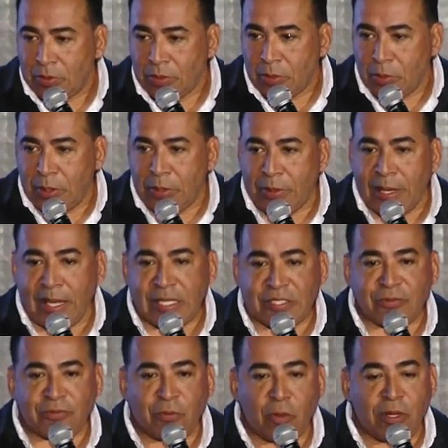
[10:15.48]
And we were at
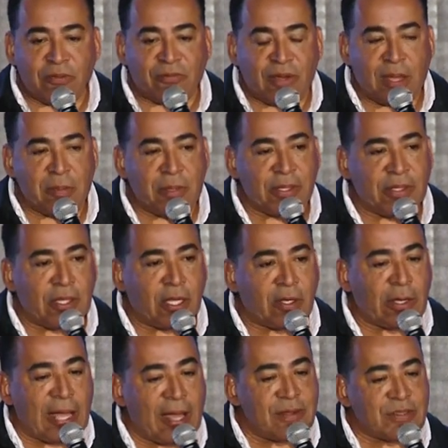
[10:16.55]
his $45 million
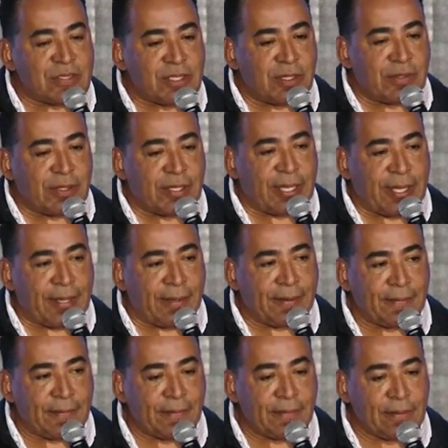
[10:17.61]
house the other day.
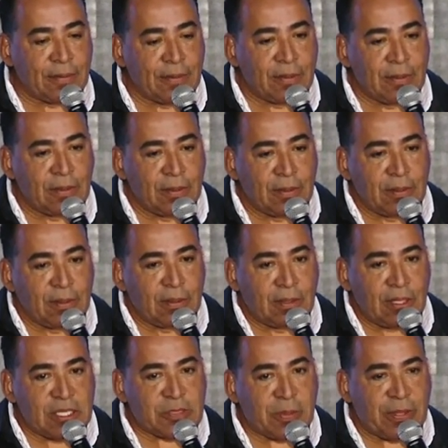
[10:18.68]

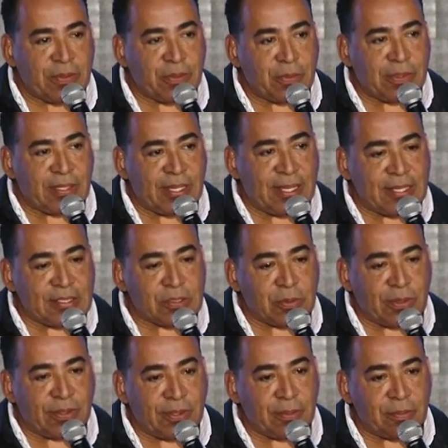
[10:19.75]
I spent 3 days
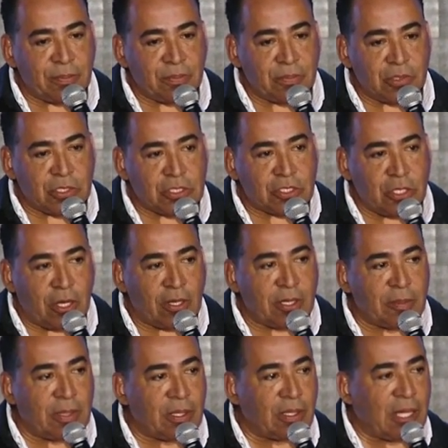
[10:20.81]
with him just talking
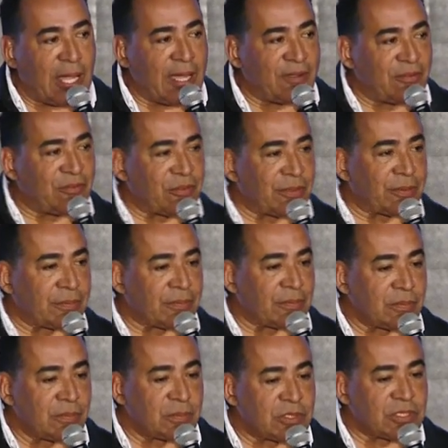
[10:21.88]
about life and
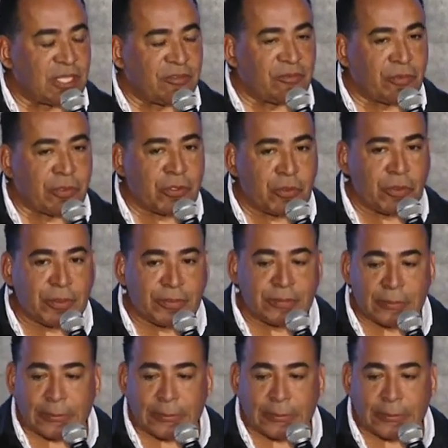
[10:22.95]
stuff we're doing.